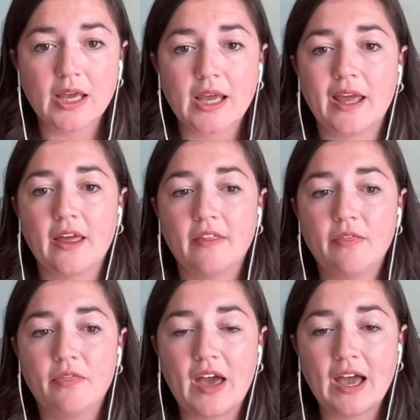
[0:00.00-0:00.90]
And
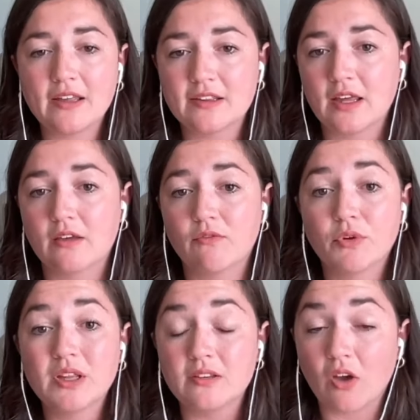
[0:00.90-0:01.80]
that is like
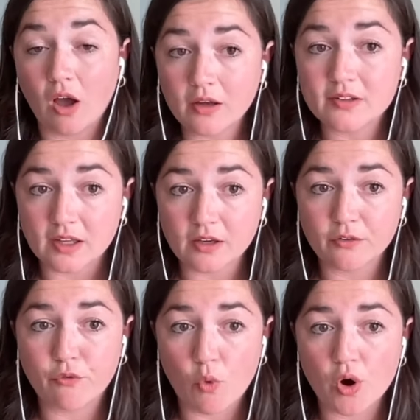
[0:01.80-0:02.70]
really toxic
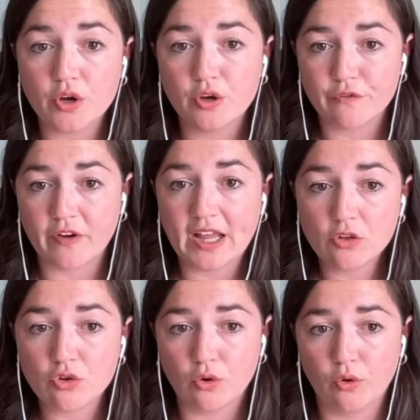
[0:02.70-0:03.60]
for your
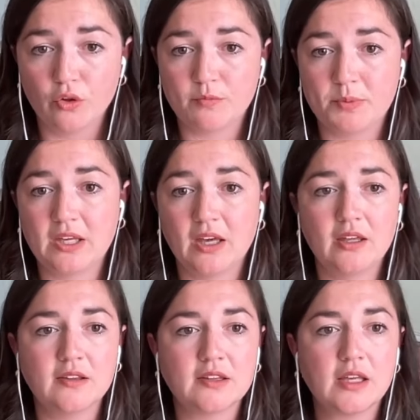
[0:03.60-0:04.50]
financial goals,
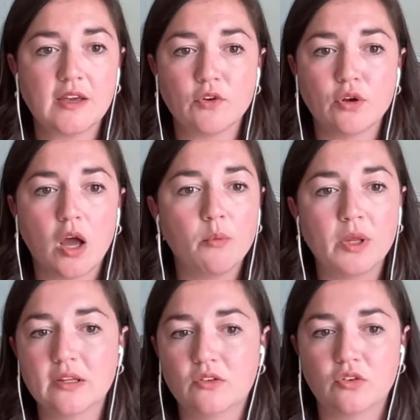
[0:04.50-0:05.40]
because if you're not
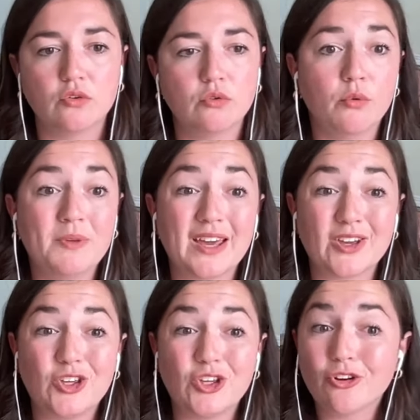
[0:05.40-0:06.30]
willing to get
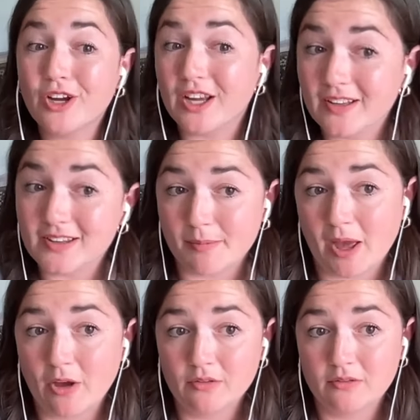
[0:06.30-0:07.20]
curious
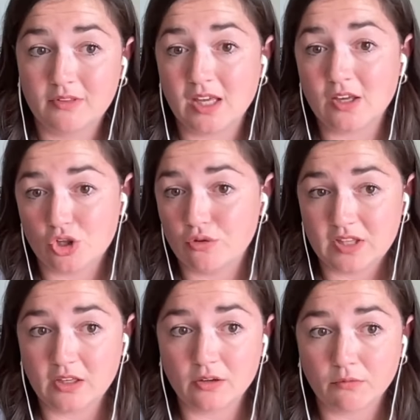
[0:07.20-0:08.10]
about the issues that
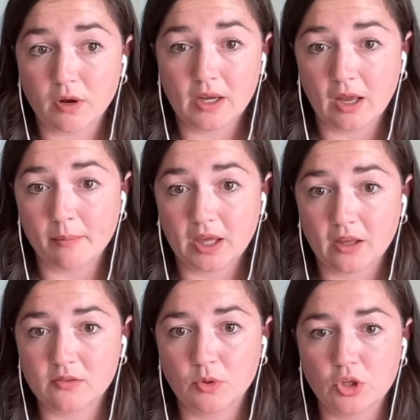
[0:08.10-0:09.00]
you're running up
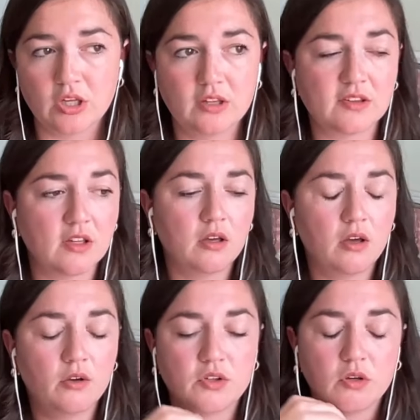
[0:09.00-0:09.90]
against, which is,
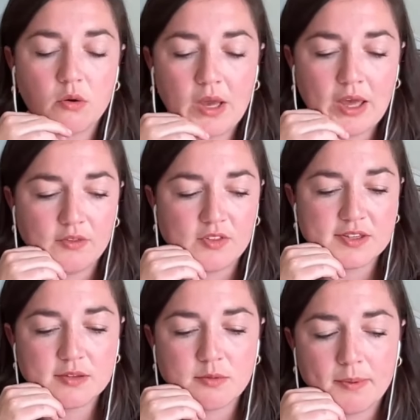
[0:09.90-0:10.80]
okay, this
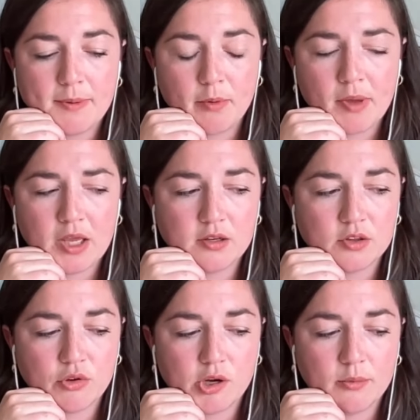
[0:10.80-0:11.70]
is what people in my
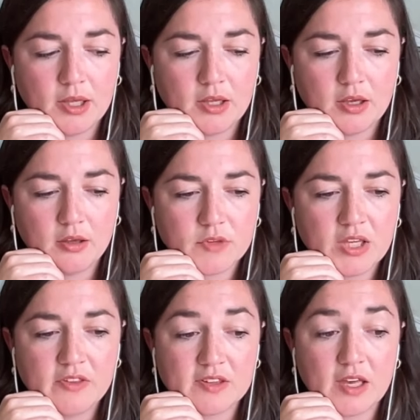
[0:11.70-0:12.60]
industry are making in
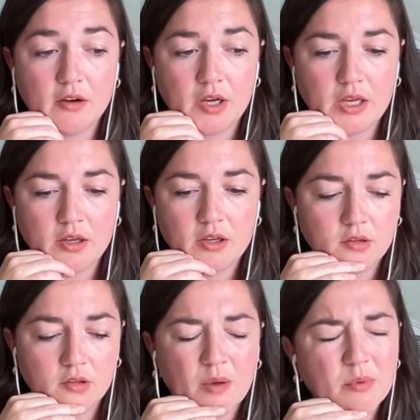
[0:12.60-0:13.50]
this area.
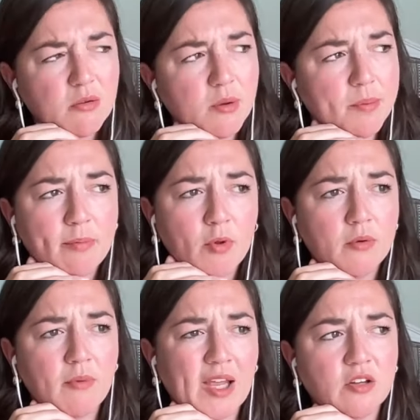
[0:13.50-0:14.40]
I wonder what people in
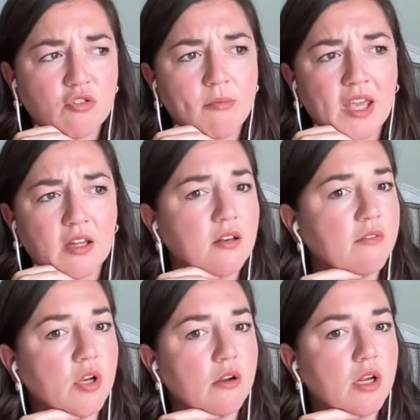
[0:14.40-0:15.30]
my industry make in a
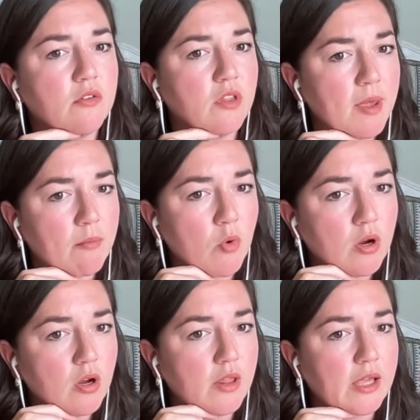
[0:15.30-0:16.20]
different area. Do they make
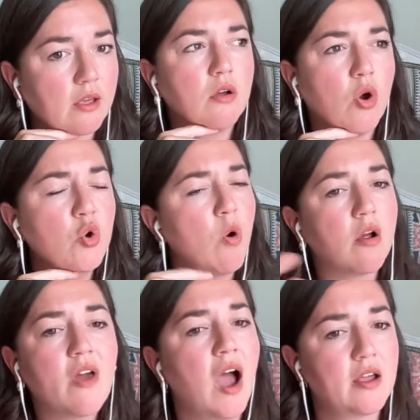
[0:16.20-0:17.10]
more? Like, who are
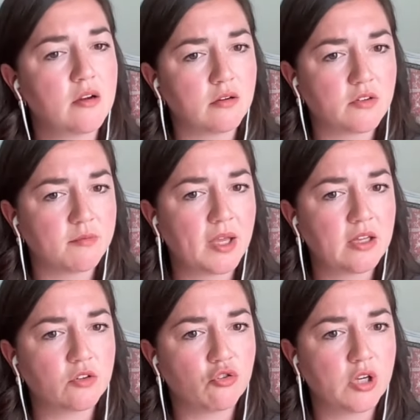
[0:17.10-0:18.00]
the high earners in my
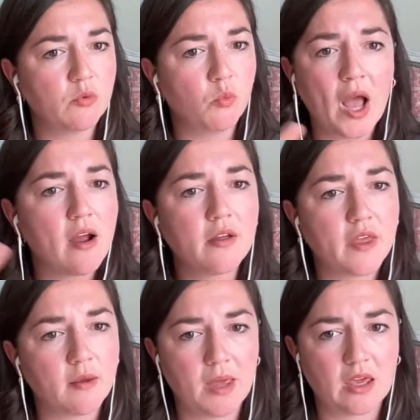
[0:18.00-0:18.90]
industry and why are
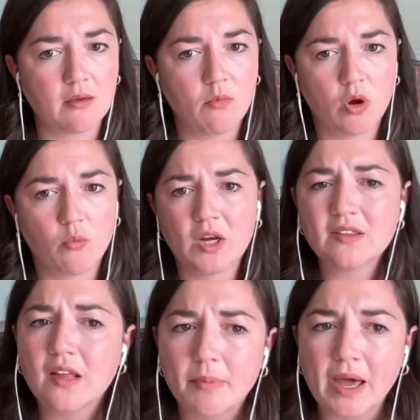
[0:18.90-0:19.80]
they making more? What is
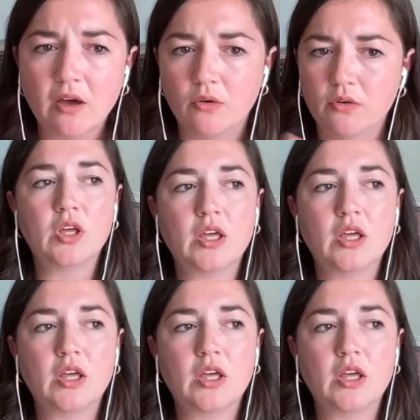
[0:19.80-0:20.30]
that about?